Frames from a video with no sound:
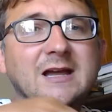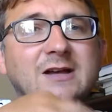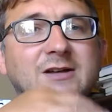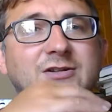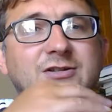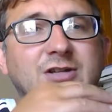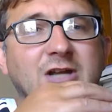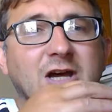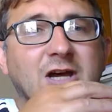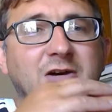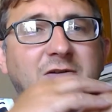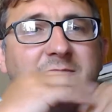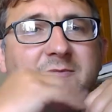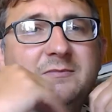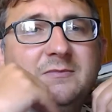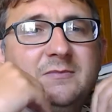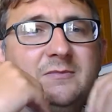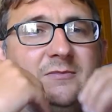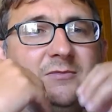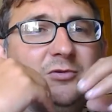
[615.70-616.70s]
So
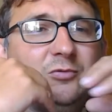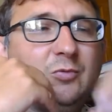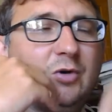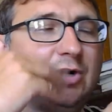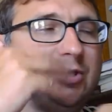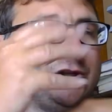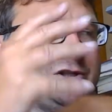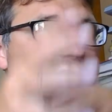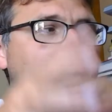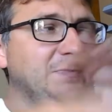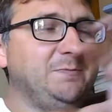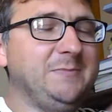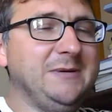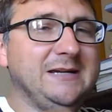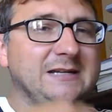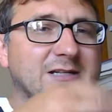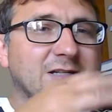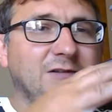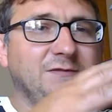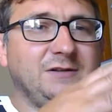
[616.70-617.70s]
watch those
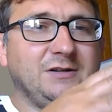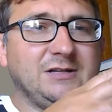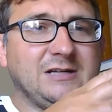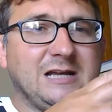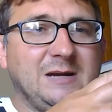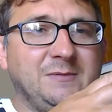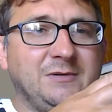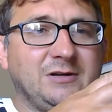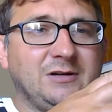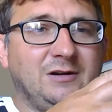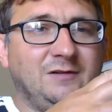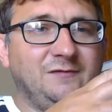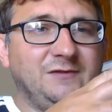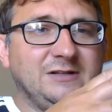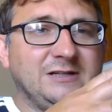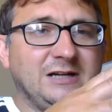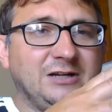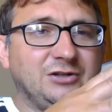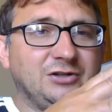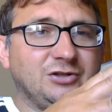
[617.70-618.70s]
bits of those cabinet
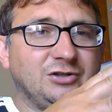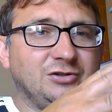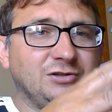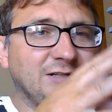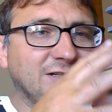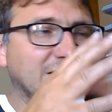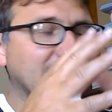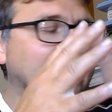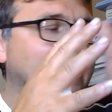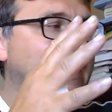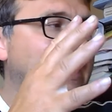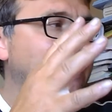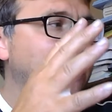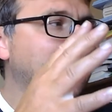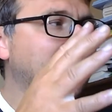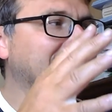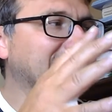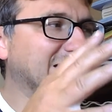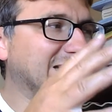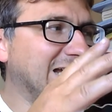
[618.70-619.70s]
confidentials. I said I can't
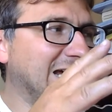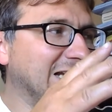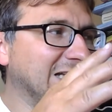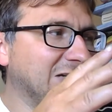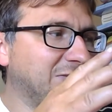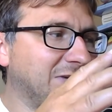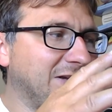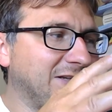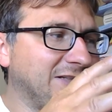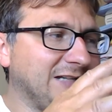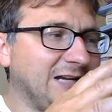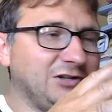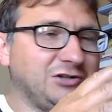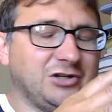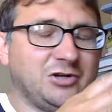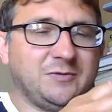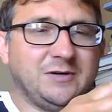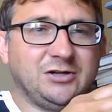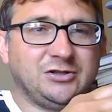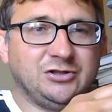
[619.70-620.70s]
remember exactly where these extra
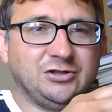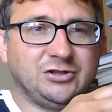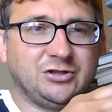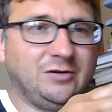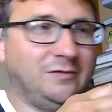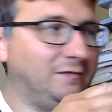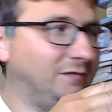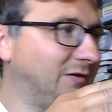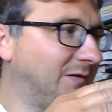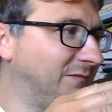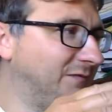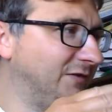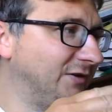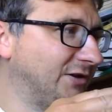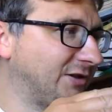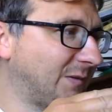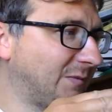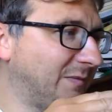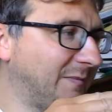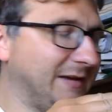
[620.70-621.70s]
questions come from the
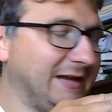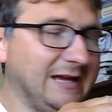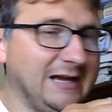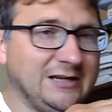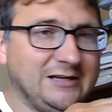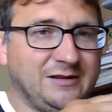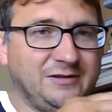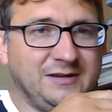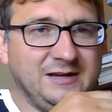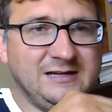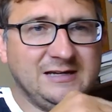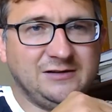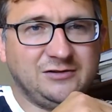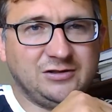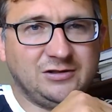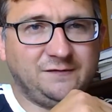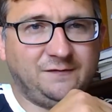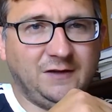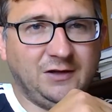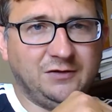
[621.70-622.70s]
top of my head. I think it
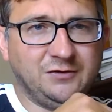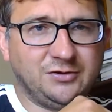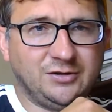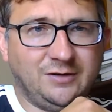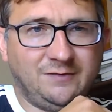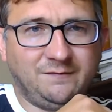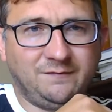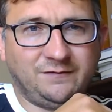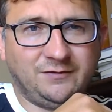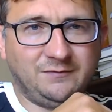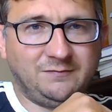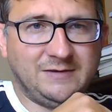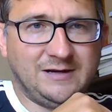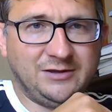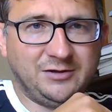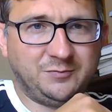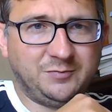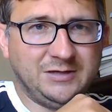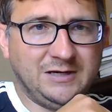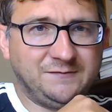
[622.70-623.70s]
just follows on from where
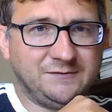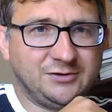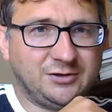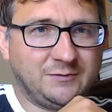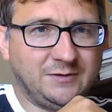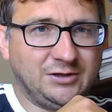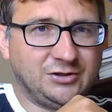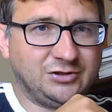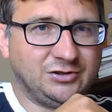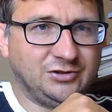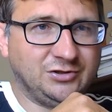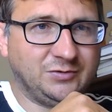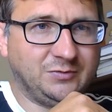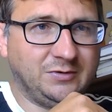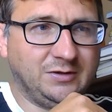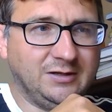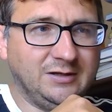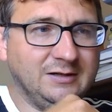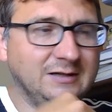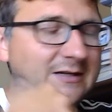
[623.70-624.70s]
the previous questions
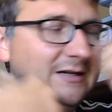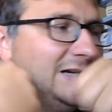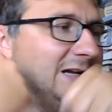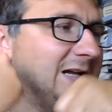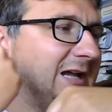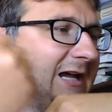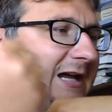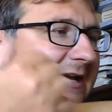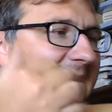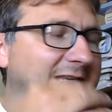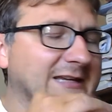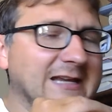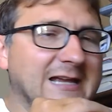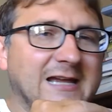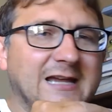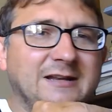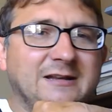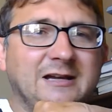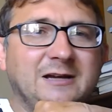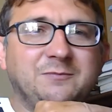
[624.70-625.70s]
were.
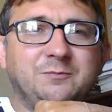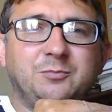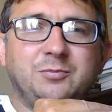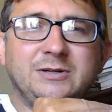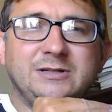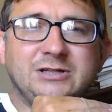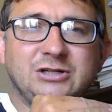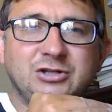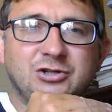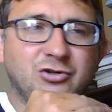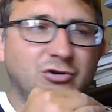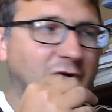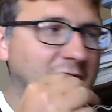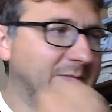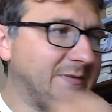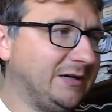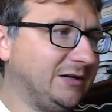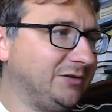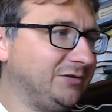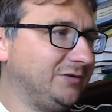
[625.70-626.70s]
Again, I'm pretty sure you'll
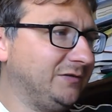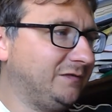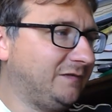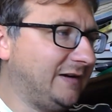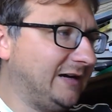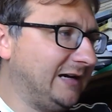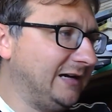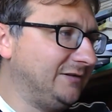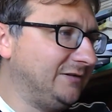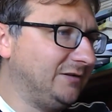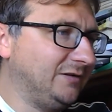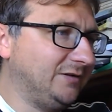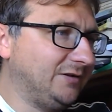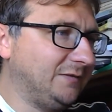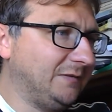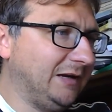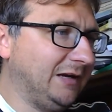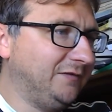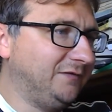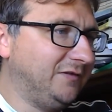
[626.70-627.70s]
be able to find the
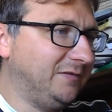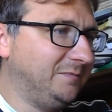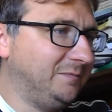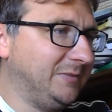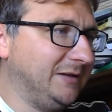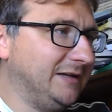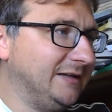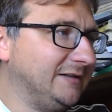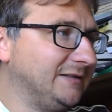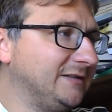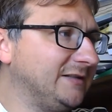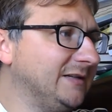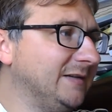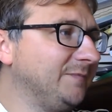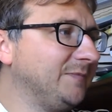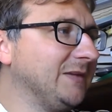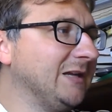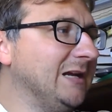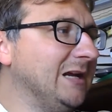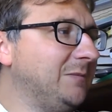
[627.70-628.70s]
relevant bits.
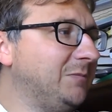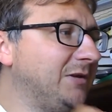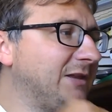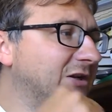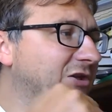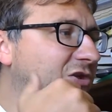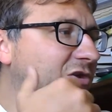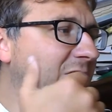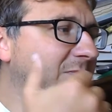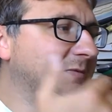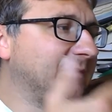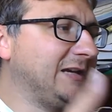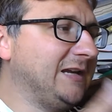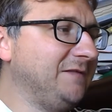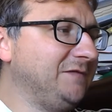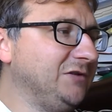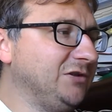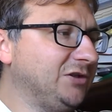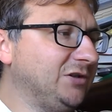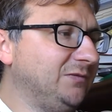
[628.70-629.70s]
But they should
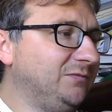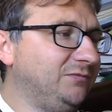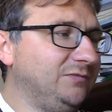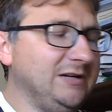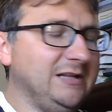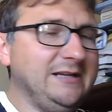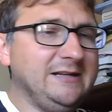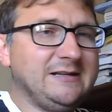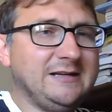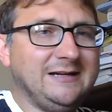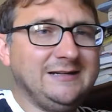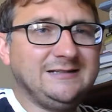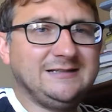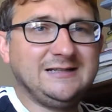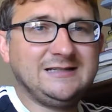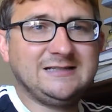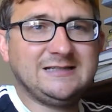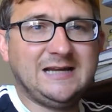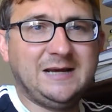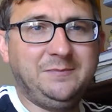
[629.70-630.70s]
give you some really nice
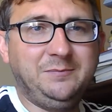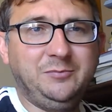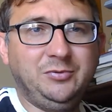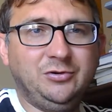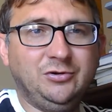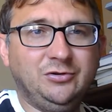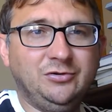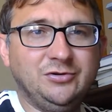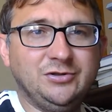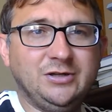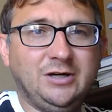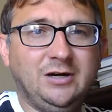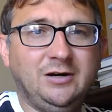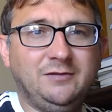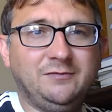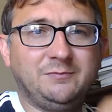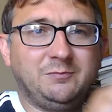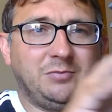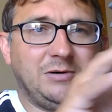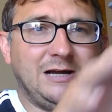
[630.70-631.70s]
examples
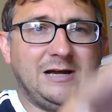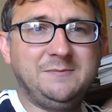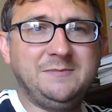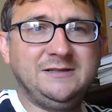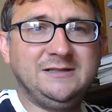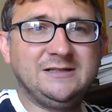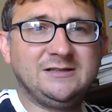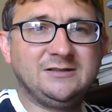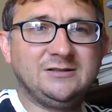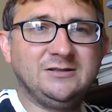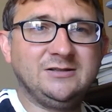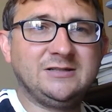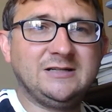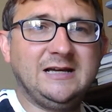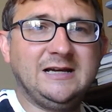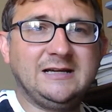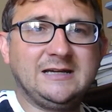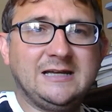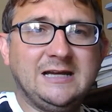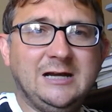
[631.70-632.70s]
of prime ministers
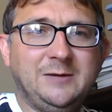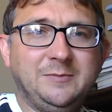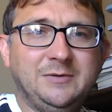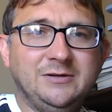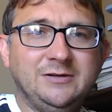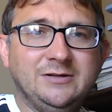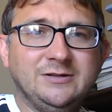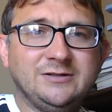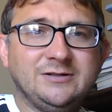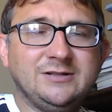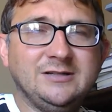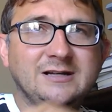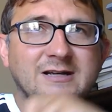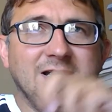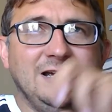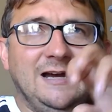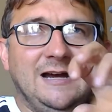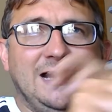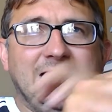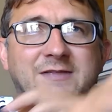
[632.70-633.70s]
and cabinets
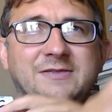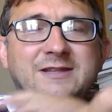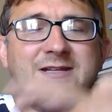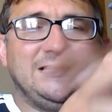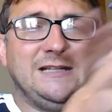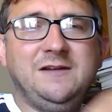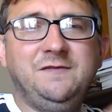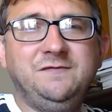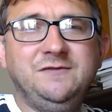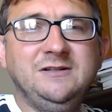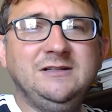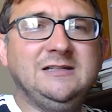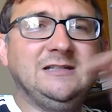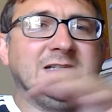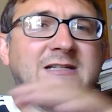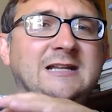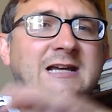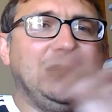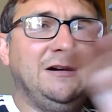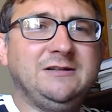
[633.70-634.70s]
and the differences
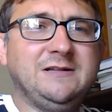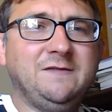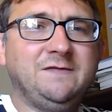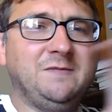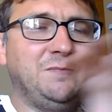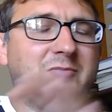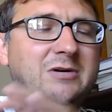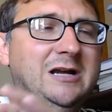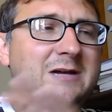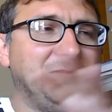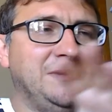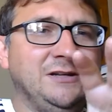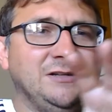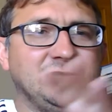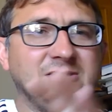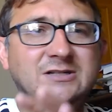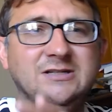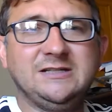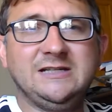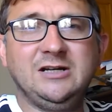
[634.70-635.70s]
in how different prime
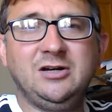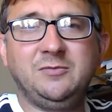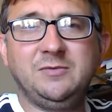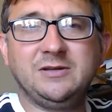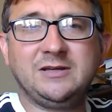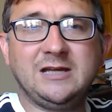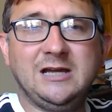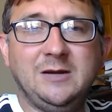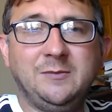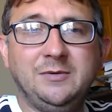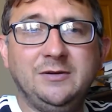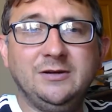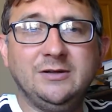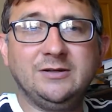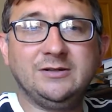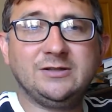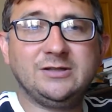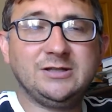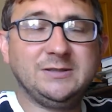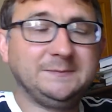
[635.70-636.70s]
ministers deal with
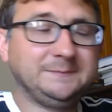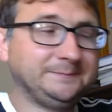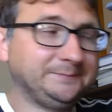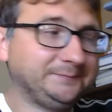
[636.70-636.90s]
cabinets.